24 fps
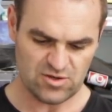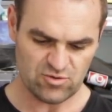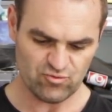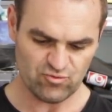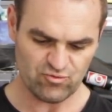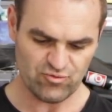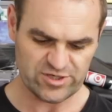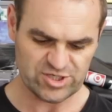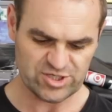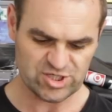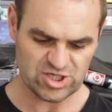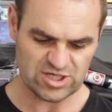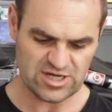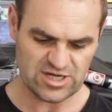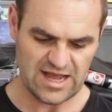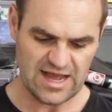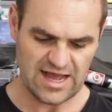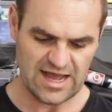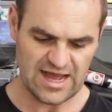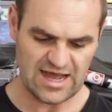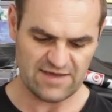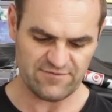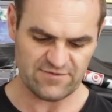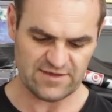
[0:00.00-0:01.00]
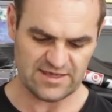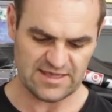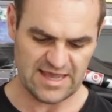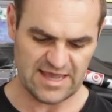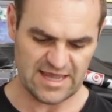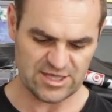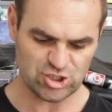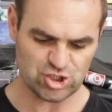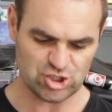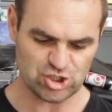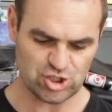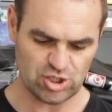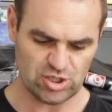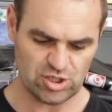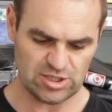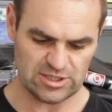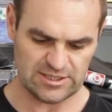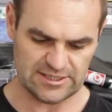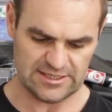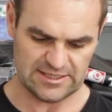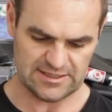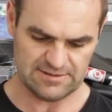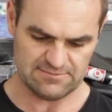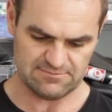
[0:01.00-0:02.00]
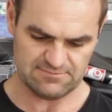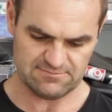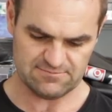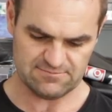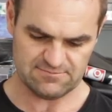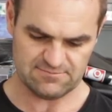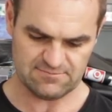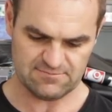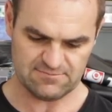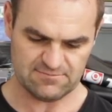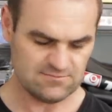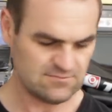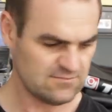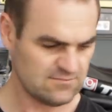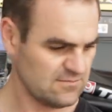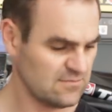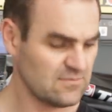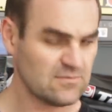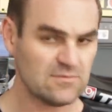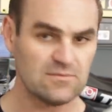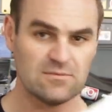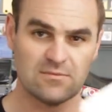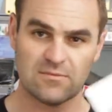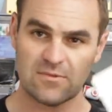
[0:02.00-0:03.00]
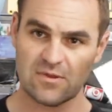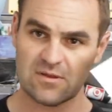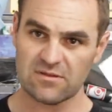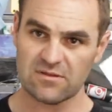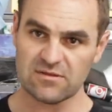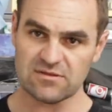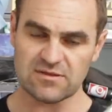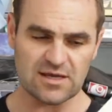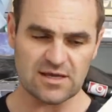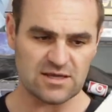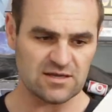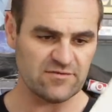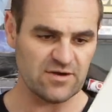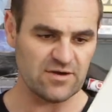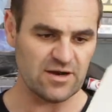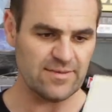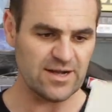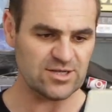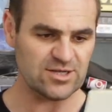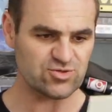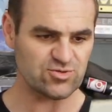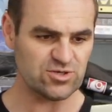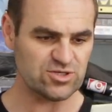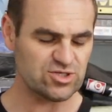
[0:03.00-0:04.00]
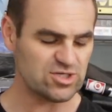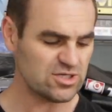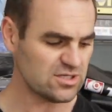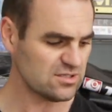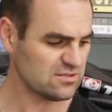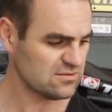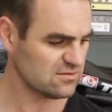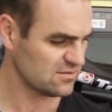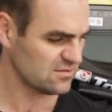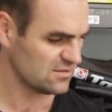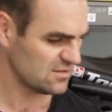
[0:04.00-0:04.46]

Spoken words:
Richard, Harvey and Shirley. Thank you very much, Richard.